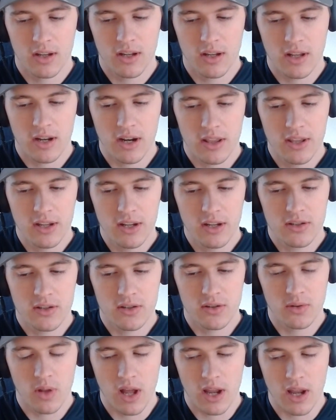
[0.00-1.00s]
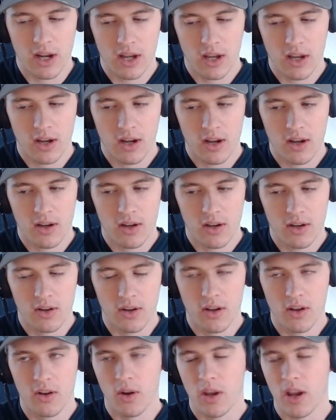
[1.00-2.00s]
And I think too, like,
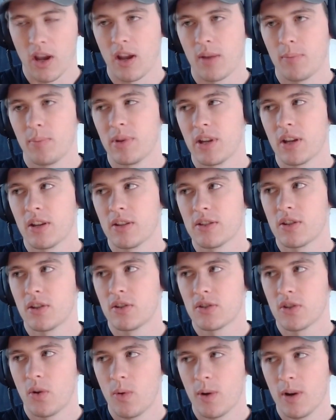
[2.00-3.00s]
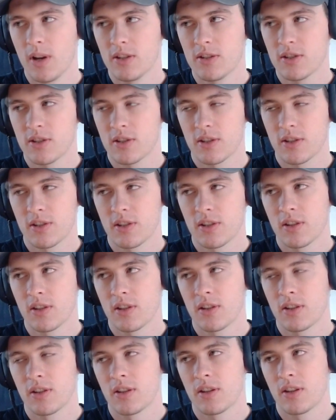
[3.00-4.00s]
because there's always
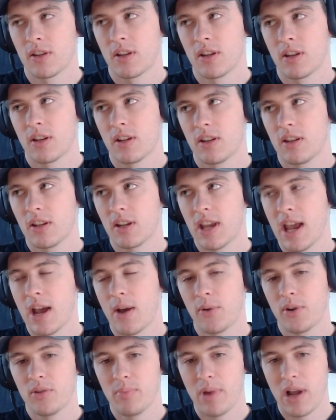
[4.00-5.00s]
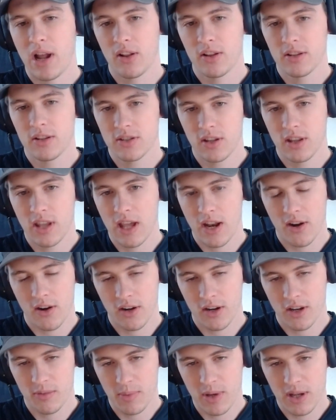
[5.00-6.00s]
the counterbalance to that
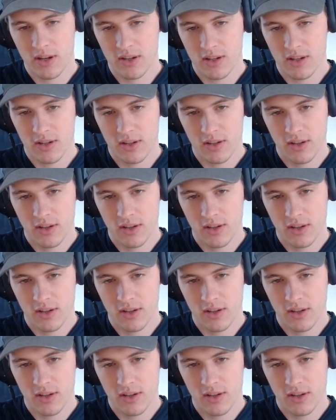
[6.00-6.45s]
argument